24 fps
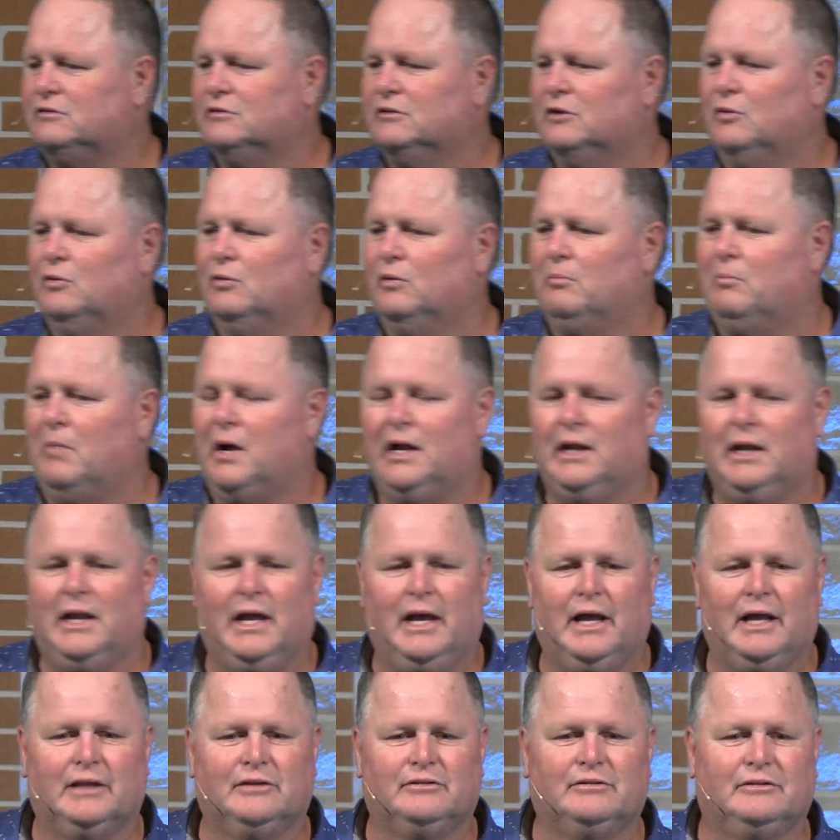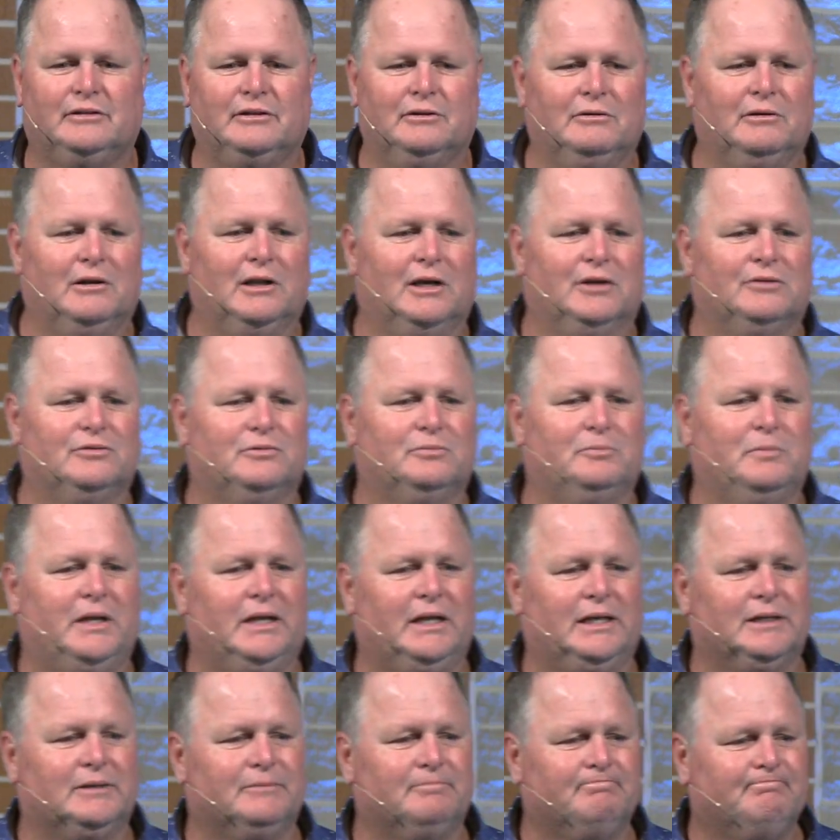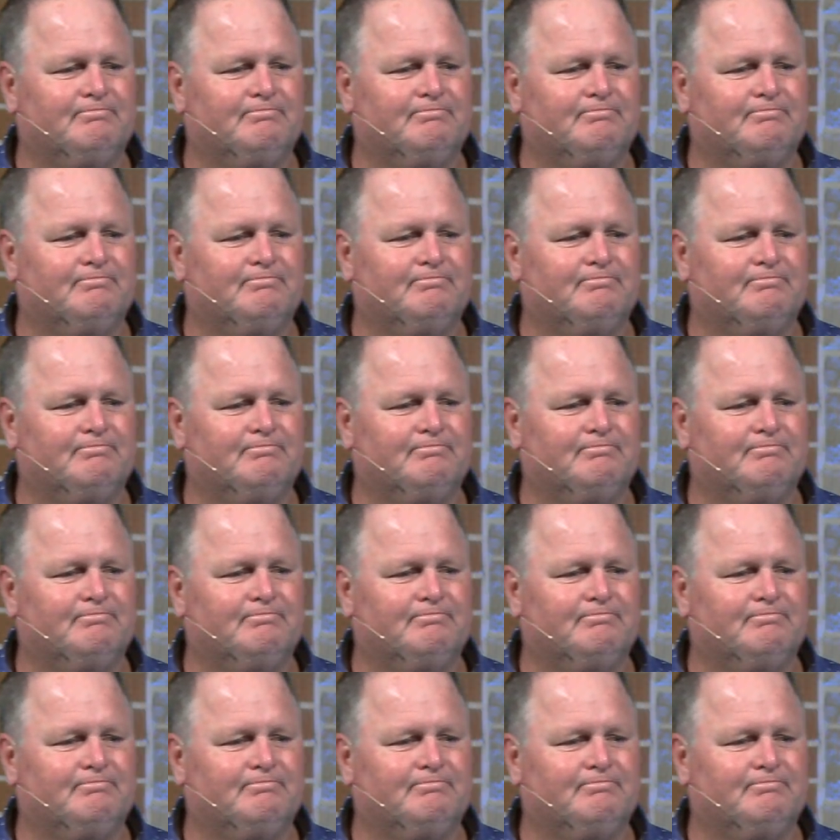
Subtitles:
She's going, my dad still loves me.